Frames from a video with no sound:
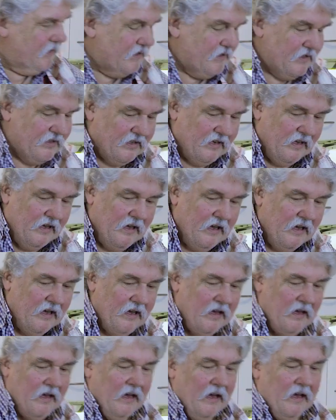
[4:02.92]
just
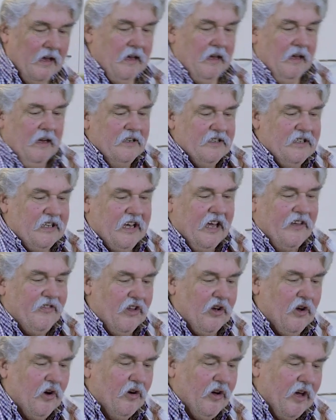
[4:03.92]
to
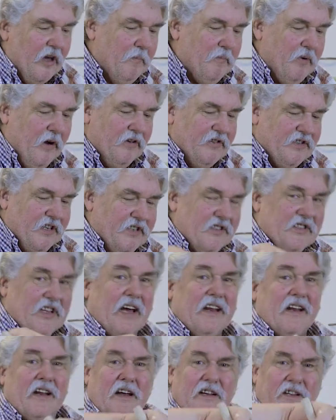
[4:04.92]
get the cooking process
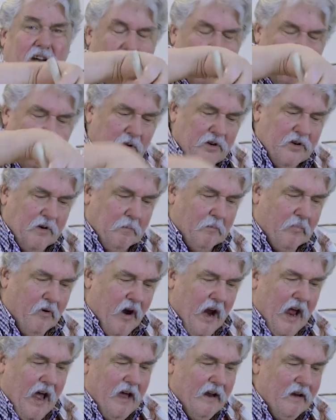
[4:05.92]
started. I don't want it
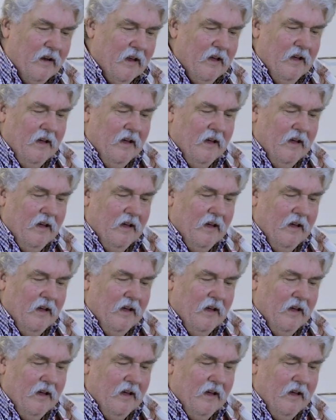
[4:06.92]
brown,